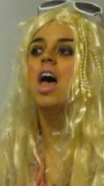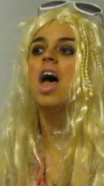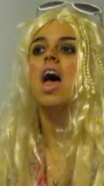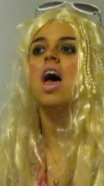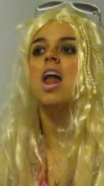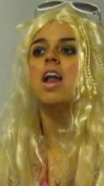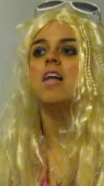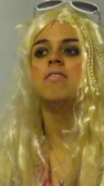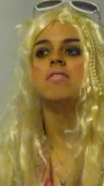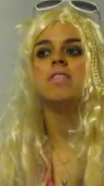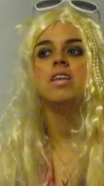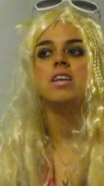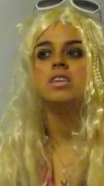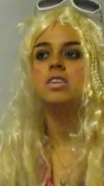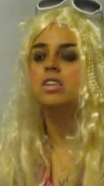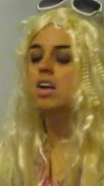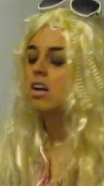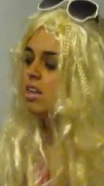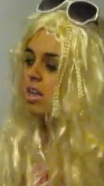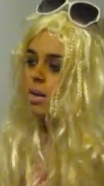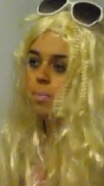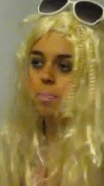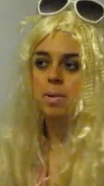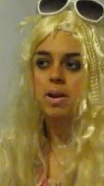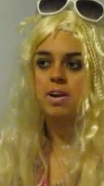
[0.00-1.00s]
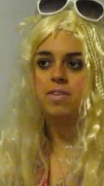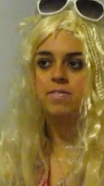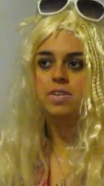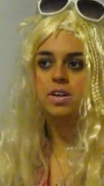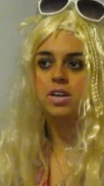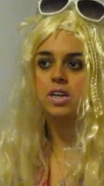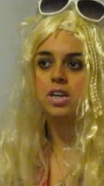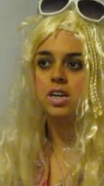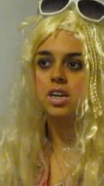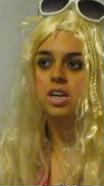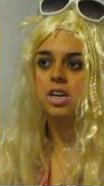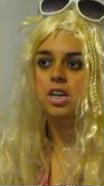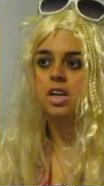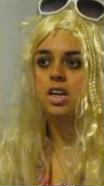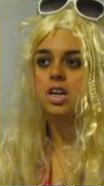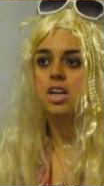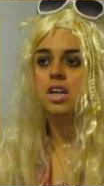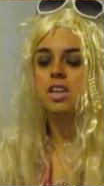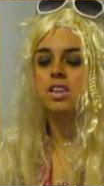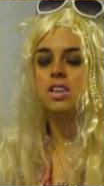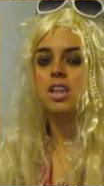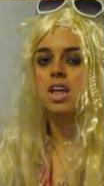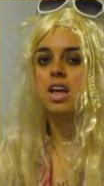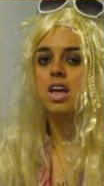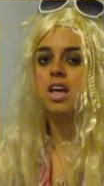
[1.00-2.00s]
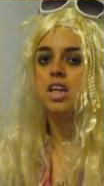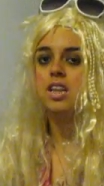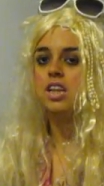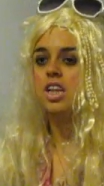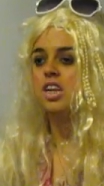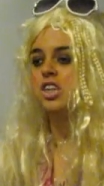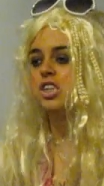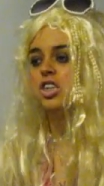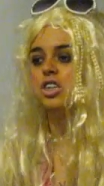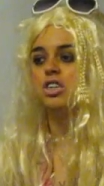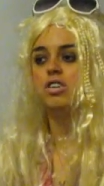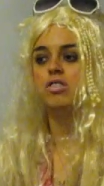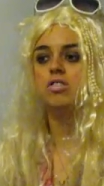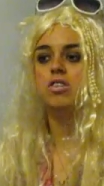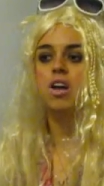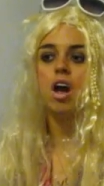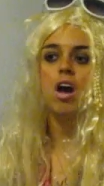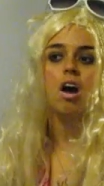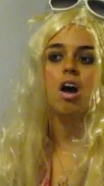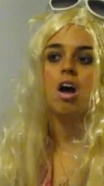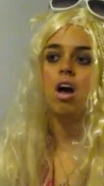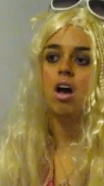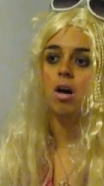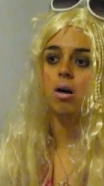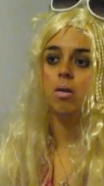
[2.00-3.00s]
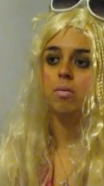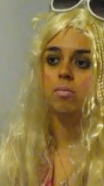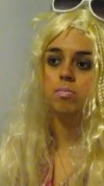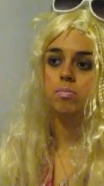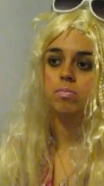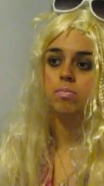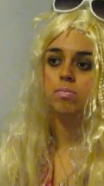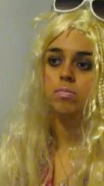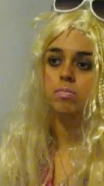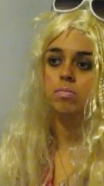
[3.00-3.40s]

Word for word: And if they don't look beautiful, then they should just go home.